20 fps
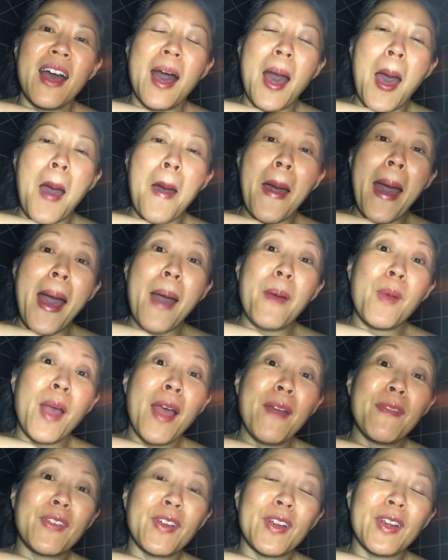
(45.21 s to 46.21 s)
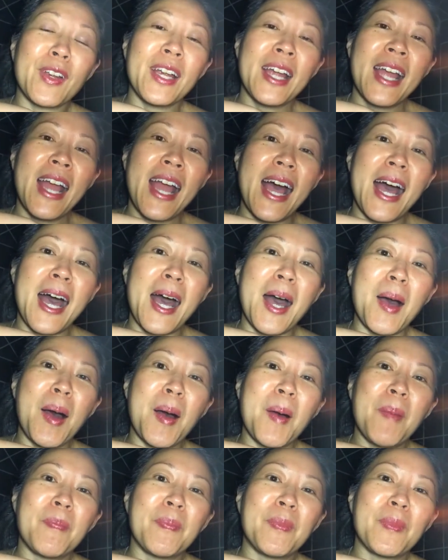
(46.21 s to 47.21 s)
Uh, however,
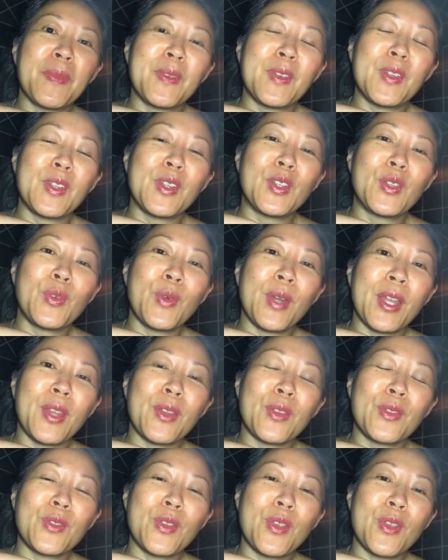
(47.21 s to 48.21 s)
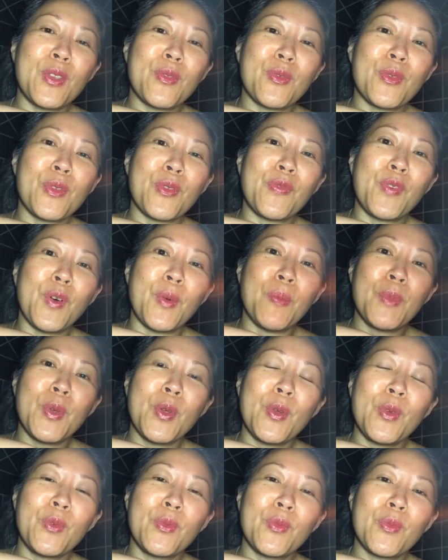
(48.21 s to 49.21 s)
um, doing it through the full
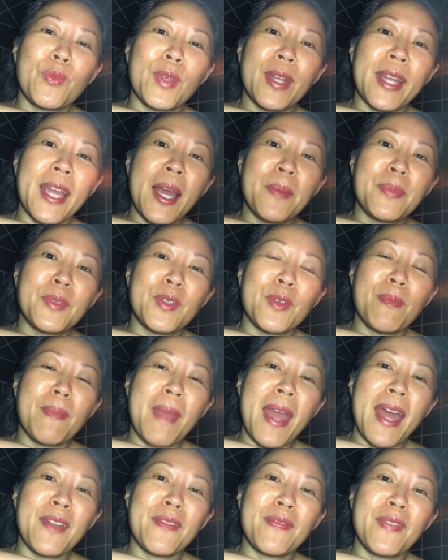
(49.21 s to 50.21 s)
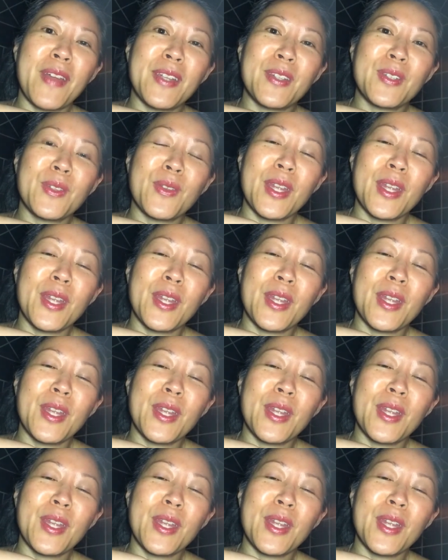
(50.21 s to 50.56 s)
moon really helps you manifest.